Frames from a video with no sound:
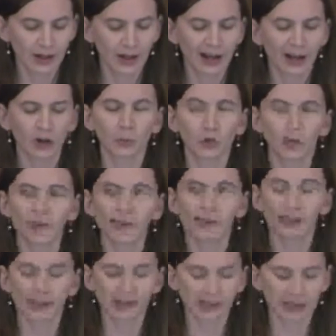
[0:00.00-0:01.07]
how
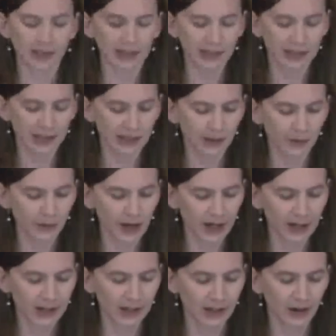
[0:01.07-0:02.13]
persistent the
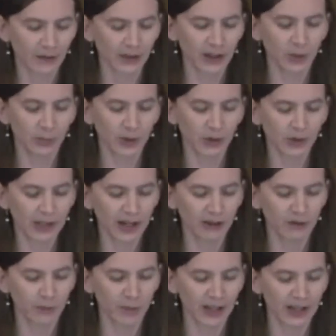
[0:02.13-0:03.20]
effects of the abuse
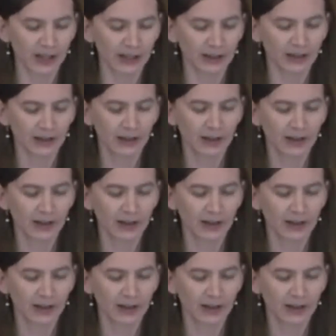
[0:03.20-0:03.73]
have been